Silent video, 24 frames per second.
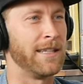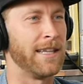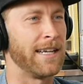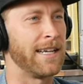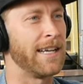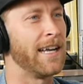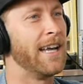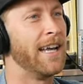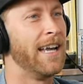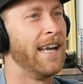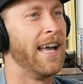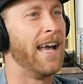Like
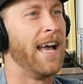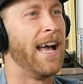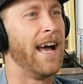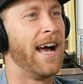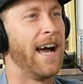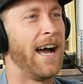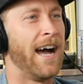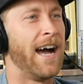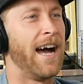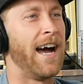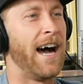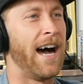
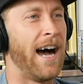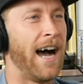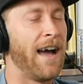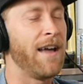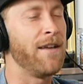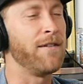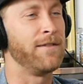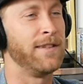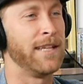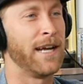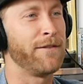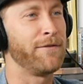
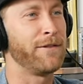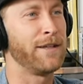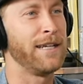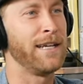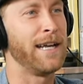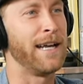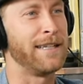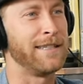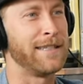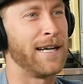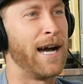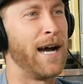I've definitely
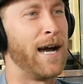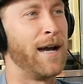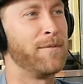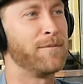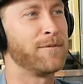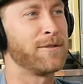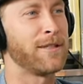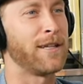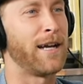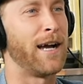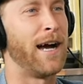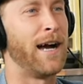at
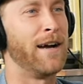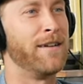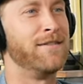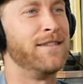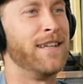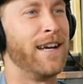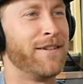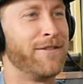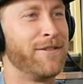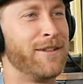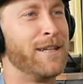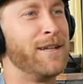times I've
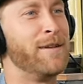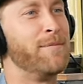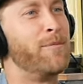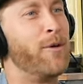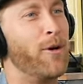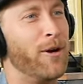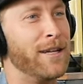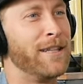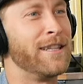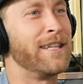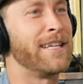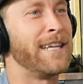definitely
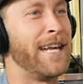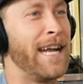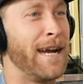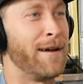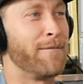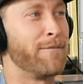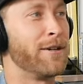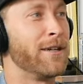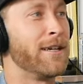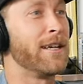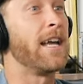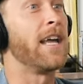pointed the
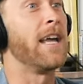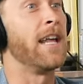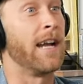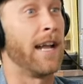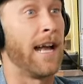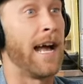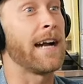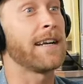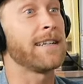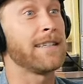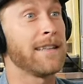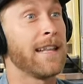camera and
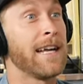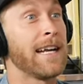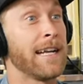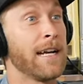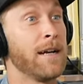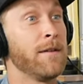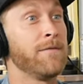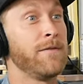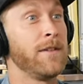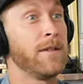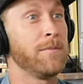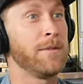acted like
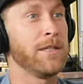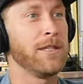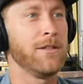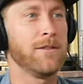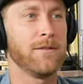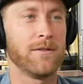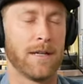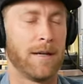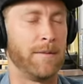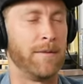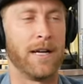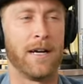I'm filming
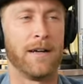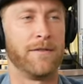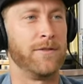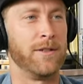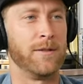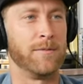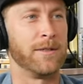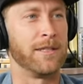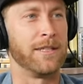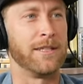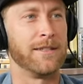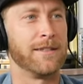you. I'm not
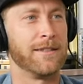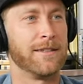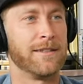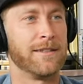filming you.